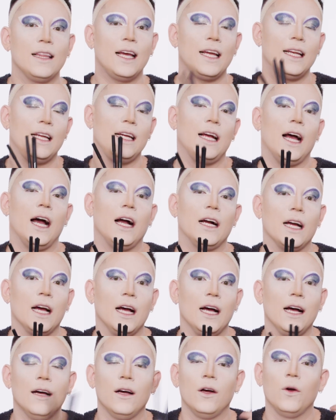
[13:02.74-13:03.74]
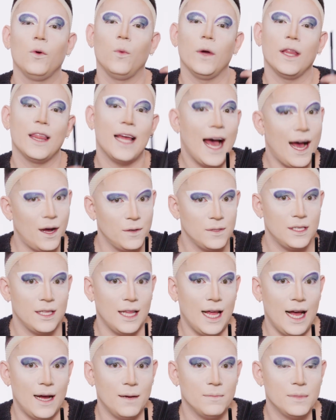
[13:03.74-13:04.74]
Lady Gaga with House
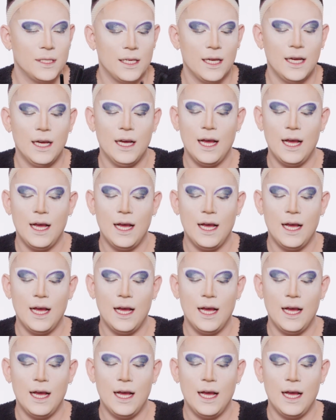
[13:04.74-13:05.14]
Labs?